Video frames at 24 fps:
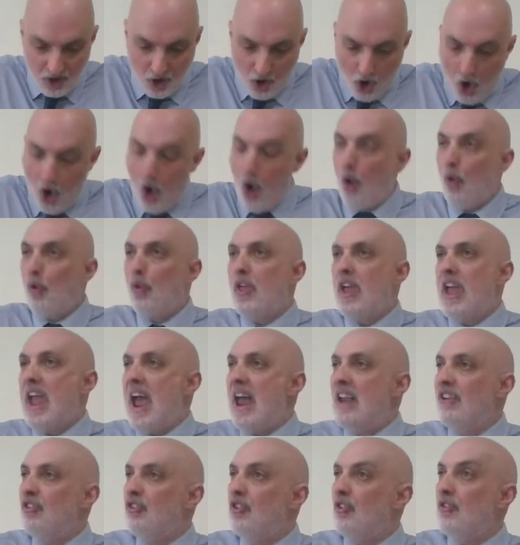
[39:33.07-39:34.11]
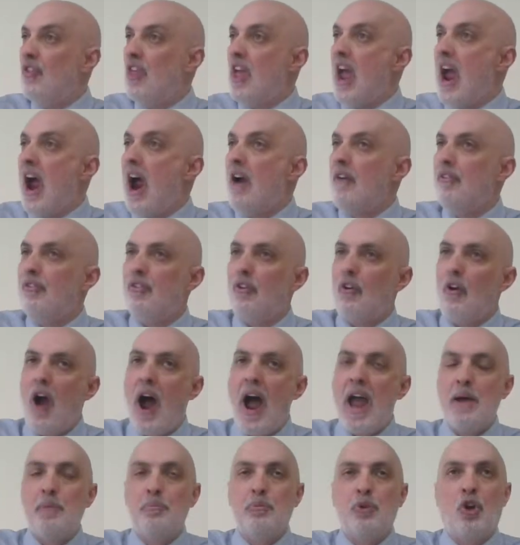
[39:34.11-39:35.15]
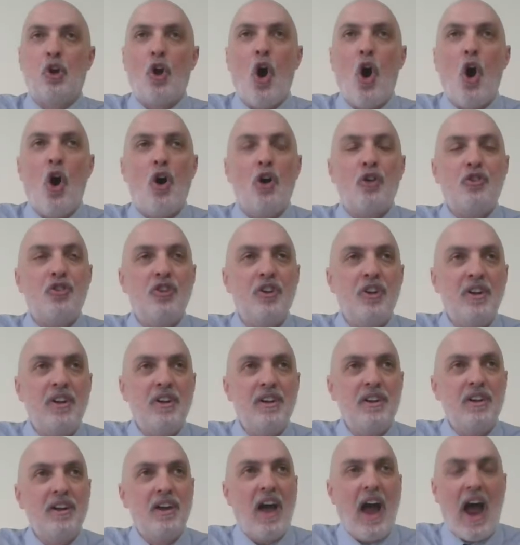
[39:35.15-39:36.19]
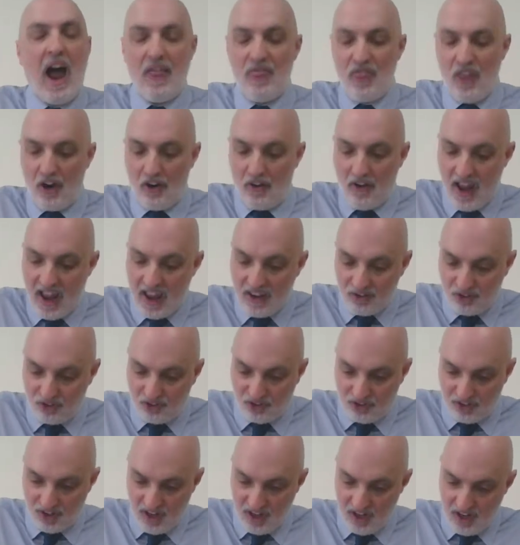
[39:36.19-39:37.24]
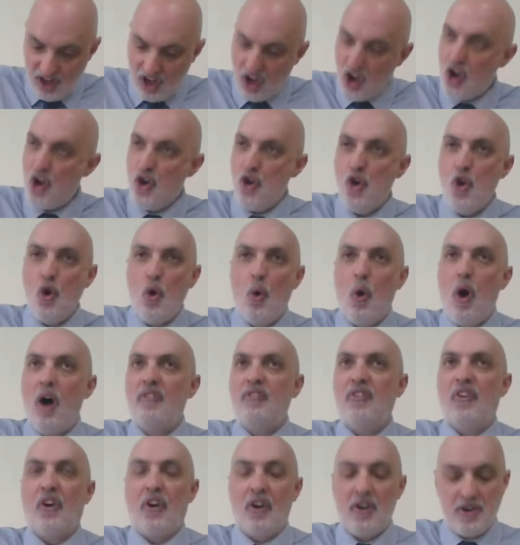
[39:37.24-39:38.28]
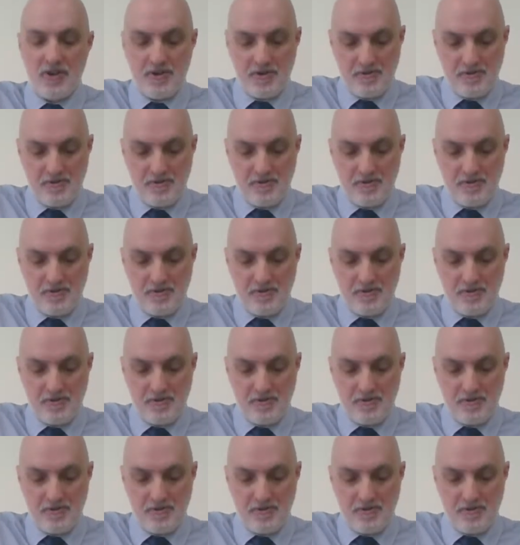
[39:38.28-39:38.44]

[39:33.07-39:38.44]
all the ends of the earth, for I am God and there is no other.